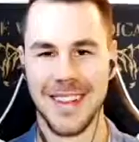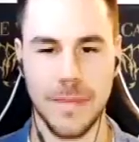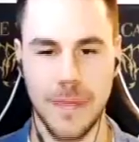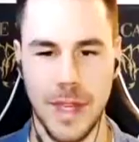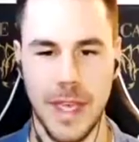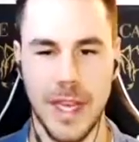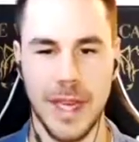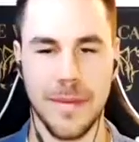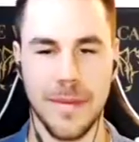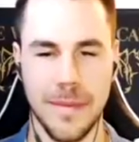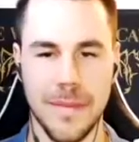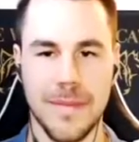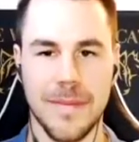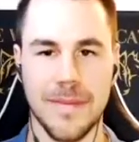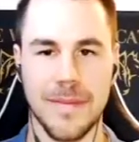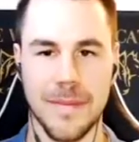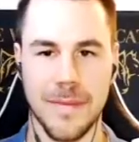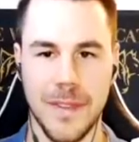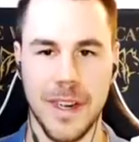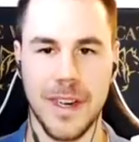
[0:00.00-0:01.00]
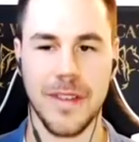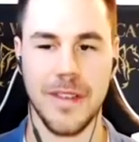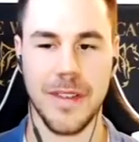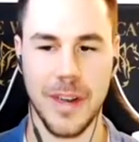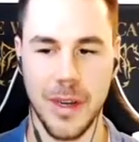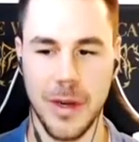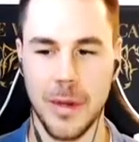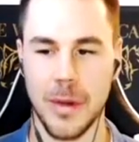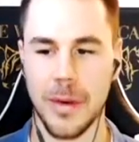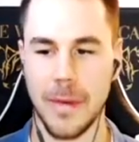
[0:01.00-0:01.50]
Yeah. Very,
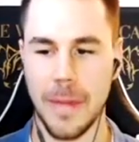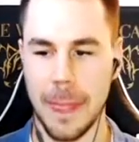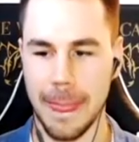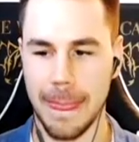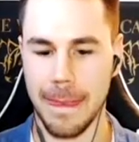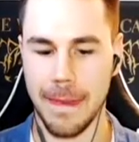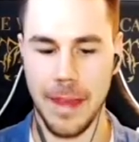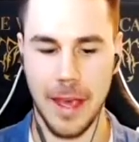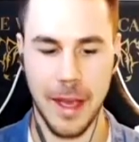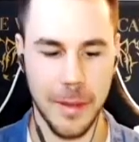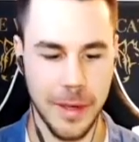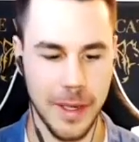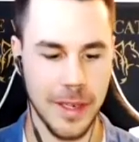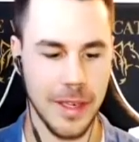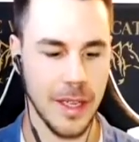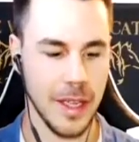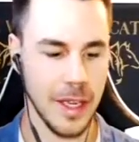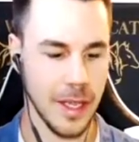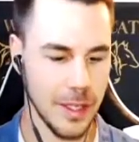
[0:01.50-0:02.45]
very cool. Yeah, man.